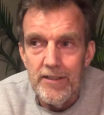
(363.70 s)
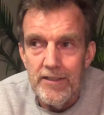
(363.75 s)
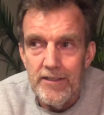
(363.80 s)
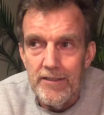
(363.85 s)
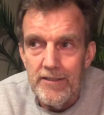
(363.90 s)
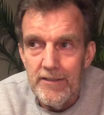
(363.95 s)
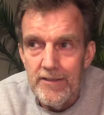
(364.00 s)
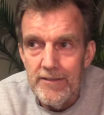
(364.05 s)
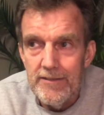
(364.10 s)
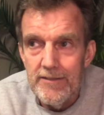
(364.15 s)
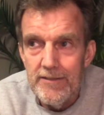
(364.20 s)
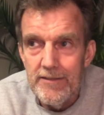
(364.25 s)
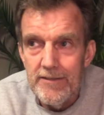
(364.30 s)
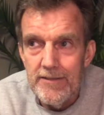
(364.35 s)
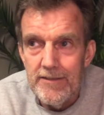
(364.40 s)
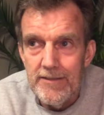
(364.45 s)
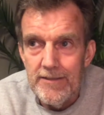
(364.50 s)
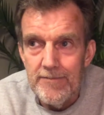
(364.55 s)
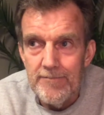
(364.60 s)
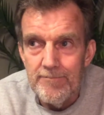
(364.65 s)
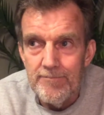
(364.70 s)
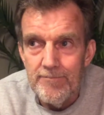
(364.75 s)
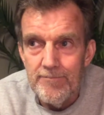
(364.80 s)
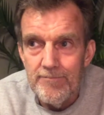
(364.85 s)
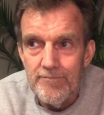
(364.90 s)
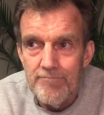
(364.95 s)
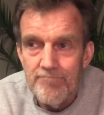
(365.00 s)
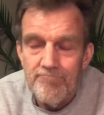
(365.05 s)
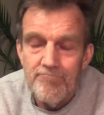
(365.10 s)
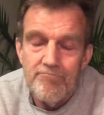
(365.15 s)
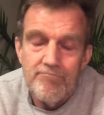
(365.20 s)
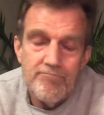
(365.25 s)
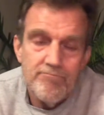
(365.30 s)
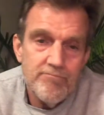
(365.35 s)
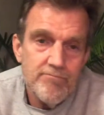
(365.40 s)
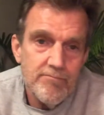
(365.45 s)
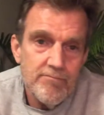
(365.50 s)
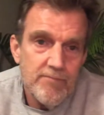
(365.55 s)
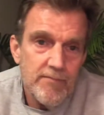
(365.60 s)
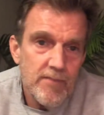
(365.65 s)
and you
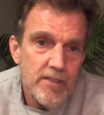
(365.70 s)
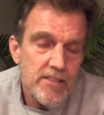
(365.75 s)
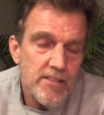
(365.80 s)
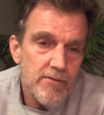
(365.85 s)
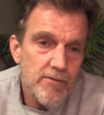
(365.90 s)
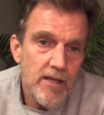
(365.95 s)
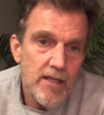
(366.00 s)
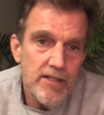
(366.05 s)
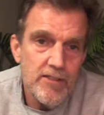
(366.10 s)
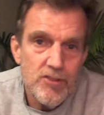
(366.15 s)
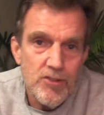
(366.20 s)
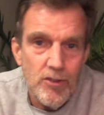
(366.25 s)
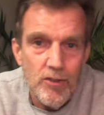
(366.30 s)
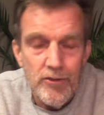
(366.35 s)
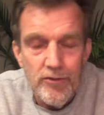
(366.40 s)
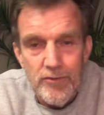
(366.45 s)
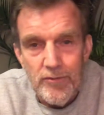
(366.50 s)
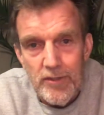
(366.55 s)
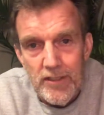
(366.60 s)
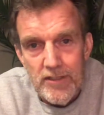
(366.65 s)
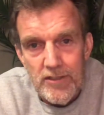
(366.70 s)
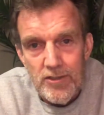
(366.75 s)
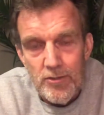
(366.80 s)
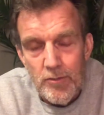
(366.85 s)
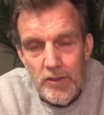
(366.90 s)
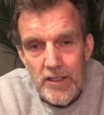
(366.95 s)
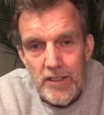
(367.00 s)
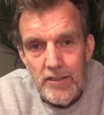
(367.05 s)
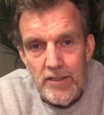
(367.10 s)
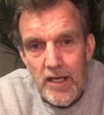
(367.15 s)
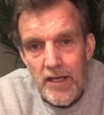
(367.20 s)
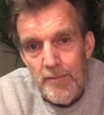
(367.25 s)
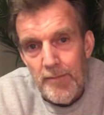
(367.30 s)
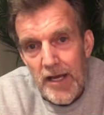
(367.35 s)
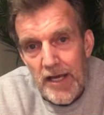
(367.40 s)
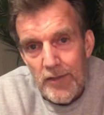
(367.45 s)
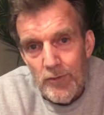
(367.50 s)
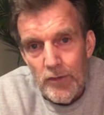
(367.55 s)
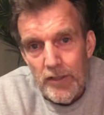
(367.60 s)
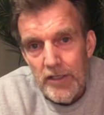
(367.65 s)
may say, well, I sold 3 this week, not a
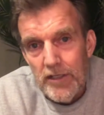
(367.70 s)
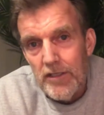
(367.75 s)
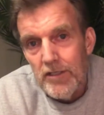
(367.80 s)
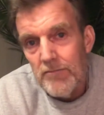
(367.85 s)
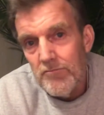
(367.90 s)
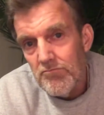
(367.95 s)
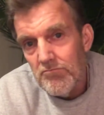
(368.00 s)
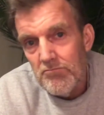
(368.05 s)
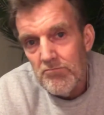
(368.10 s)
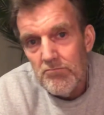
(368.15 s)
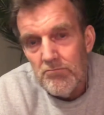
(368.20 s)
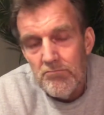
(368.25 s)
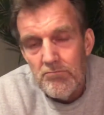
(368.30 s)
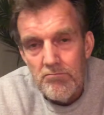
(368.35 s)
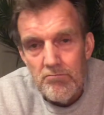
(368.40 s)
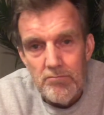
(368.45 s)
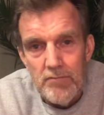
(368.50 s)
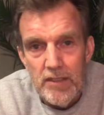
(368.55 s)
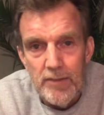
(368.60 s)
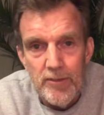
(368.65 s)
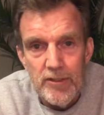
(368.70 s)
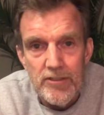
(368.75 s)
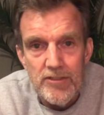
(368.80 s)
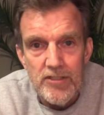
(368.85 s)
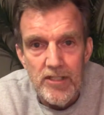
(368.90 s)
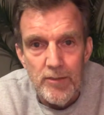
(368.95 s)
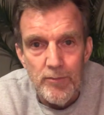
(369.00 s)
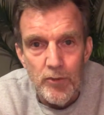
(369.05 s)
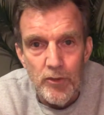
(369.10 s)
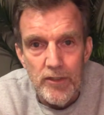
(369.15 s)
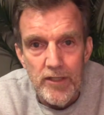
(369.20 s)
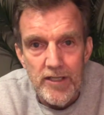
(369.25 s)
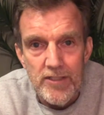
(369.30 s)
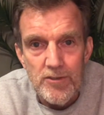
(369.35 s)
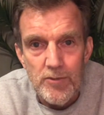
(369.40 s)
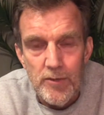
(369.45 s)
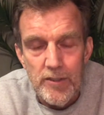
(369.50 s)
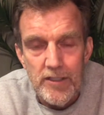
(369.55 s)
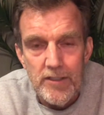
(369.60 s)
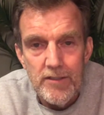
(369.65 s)
bad week. Maybe I'll sell more
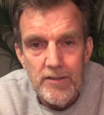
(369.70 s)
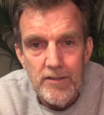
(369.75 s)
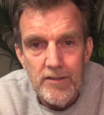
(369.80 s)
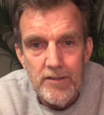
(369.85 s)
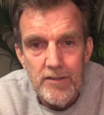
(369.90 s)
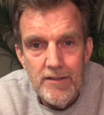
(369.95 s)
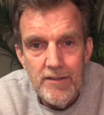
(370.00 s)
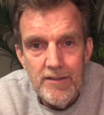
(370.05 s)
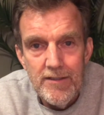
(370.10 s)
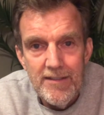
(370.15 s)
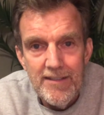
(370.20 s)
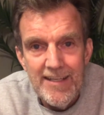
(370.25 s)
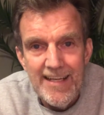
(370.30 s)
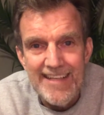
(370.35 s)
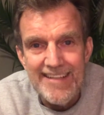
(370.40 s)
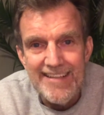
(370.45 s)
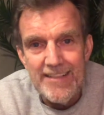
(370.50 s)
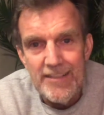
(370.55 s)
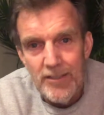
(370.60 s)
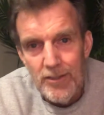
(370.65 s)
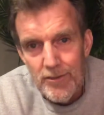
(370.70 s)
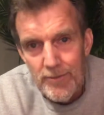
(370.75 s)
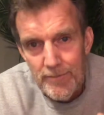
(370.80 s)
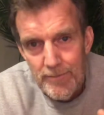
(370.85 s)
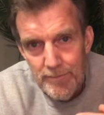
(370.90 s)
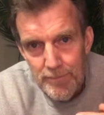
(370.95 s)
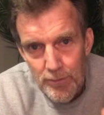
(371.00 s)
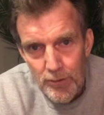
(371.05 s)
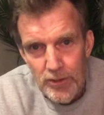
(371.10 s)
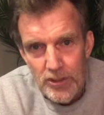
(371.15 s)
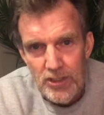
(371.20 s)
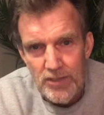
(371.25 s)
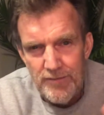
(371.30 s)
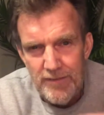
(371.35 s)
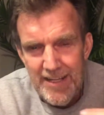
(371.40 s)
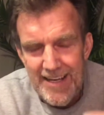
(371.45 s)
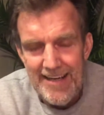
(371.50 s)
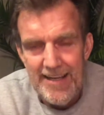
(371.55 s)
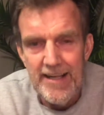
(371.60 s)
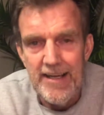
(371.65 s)
next week. And you don't push for
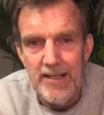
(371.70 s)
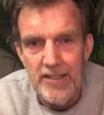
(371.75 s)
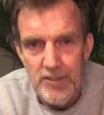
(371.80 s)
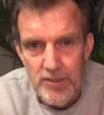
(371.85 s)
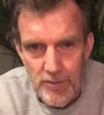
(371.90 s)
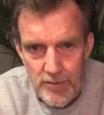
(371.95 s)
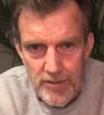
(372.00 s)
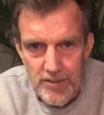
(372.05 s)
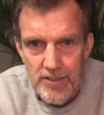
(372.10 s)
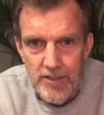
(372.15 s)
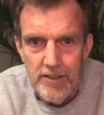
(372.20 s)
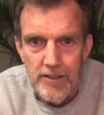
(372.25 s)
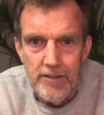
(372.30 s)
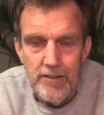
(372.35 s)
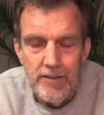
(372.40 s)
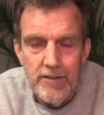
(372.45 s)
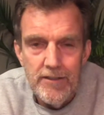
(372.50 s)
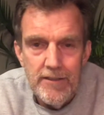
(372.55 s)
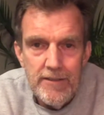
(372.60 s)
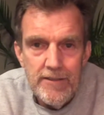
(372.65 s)
that extra sale.